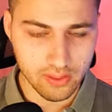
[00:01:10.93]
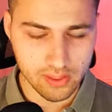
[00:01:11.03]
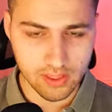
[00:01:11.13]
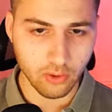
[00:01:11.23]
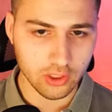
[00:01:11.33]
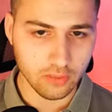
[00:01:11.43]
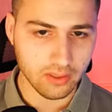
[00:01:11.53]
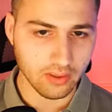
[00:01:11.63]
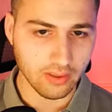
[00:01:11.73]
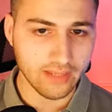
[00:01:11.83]
is going to be the
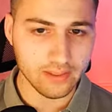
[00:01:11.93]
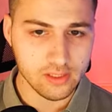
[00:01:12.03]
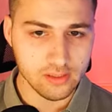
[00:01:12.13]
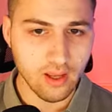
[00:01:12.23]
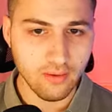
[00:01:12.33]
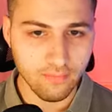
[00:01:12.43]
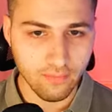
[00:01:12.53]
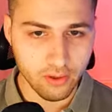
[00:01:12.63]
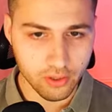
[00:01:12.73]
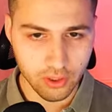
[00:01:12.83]
latest
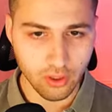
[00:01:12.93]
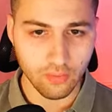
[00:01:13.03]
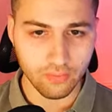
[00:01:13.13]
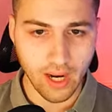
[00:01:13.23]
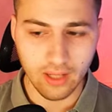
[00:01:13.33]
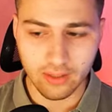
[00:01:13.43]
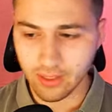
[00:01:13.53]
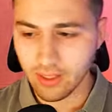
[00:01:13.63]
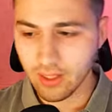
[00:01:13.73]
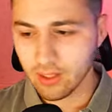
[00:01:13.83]
version of Kali.
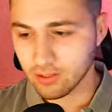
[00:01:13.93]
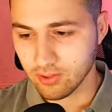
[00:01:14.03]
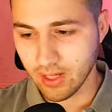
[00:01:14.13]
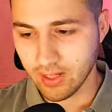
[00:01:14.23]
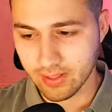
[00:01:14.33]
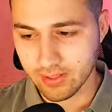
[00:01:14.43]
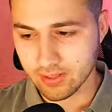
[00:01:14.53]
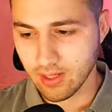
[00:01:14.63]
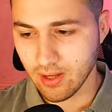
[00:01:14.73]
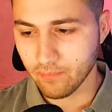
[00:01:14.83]
Today is
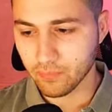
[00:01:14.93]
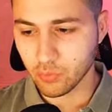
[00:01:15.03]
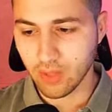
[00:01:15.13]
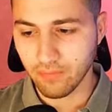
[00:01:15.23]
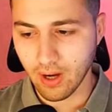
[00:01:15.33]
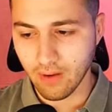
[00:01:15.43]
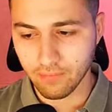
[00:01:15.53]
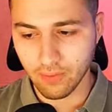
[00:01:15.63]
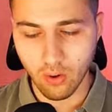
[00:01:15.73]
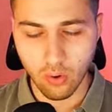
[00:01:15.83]
25th
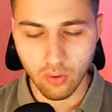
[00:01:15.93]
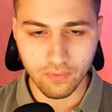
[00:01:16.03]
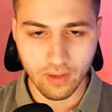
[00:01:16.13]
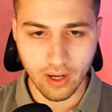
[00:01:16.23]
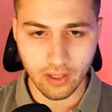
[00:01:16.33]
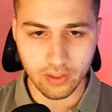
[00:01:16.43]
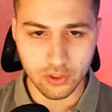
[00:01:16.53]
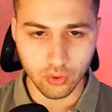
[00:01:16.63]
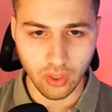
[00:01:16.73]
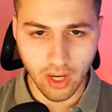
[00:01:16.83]
of
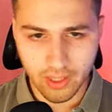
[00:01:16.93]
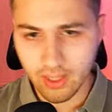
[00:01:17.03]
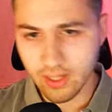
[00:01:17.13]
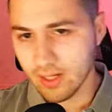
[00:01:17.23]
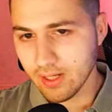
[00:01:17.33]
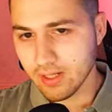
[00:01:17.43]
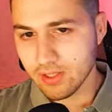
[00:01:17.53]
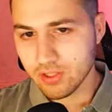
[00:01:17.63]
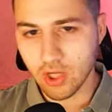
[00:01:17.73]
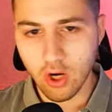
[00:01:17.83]
July.
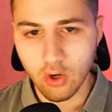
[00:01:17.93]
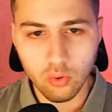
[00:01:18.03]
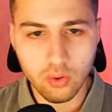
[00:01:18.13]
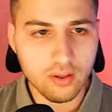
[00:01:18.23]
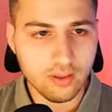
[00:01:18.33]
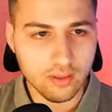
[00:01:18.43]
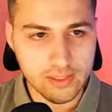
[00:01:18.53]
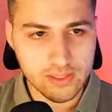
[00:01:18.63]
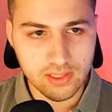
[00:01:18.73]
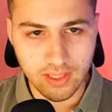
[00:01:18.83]
So let's get